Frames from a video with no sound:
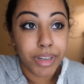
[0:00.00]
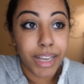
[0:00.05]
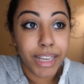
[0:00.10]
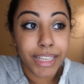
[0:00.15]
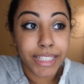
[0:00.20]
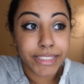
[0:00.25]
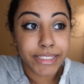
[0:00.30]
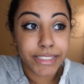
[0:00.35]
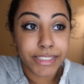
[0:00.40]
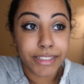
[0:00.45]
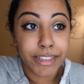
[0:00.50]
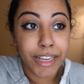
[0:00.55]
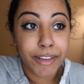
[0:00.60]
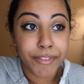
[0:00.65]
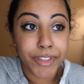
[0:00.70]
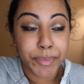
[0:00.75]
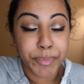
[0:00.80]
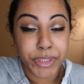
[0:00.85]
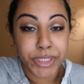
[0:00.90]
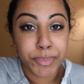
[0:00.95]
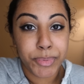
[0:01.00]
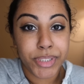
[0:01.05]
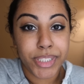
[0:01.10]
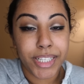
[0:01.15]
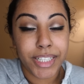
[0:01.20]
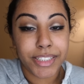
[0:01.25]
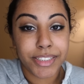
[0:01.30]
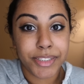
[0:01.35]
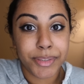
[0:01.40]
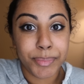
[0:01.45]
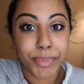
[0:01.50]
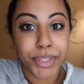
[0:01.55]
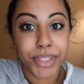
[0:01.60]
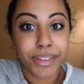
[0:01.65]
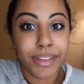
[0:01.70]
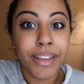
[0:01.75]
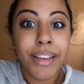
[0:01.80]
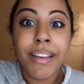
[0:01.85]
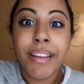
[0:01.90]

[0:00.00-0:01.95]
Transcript: I guess it didn't have that much protection, but